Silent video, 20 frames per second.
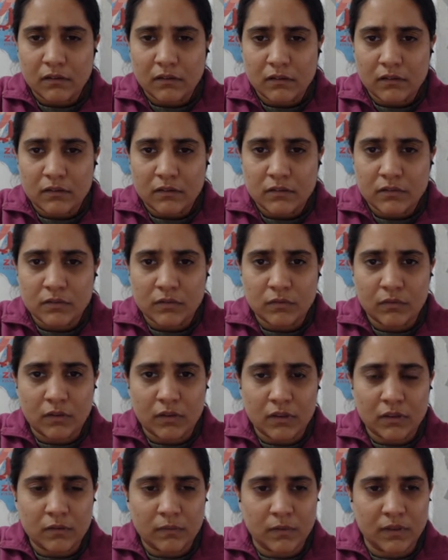So
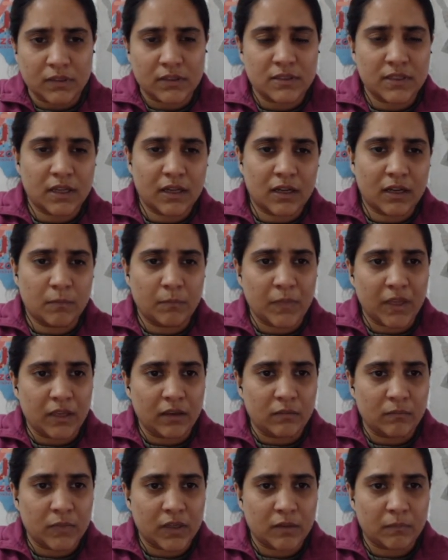all the words are
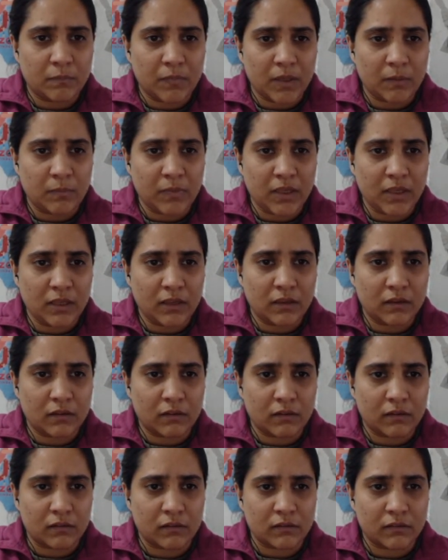coming, but maybe
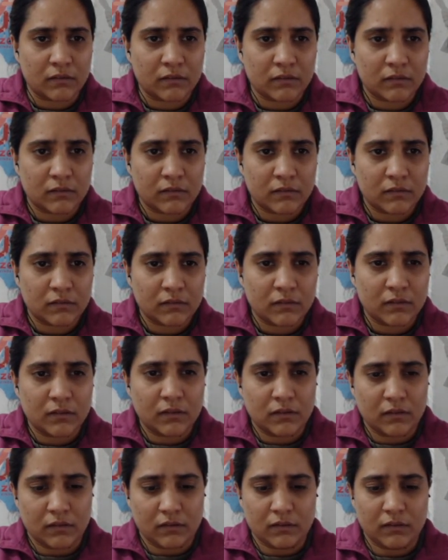then
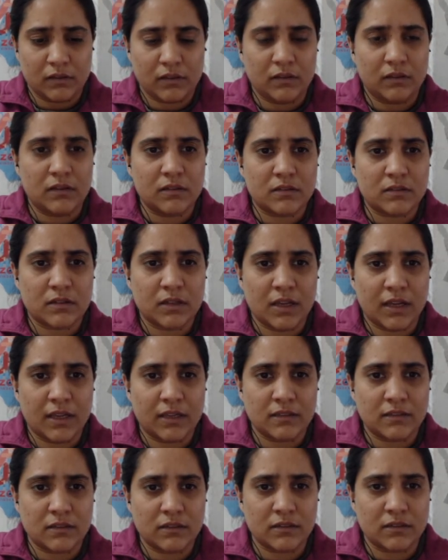this guy
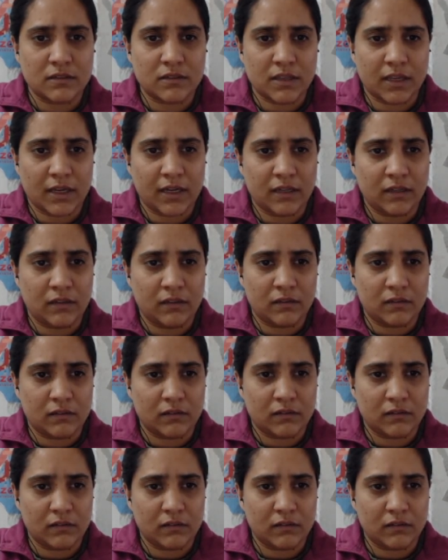is inside the,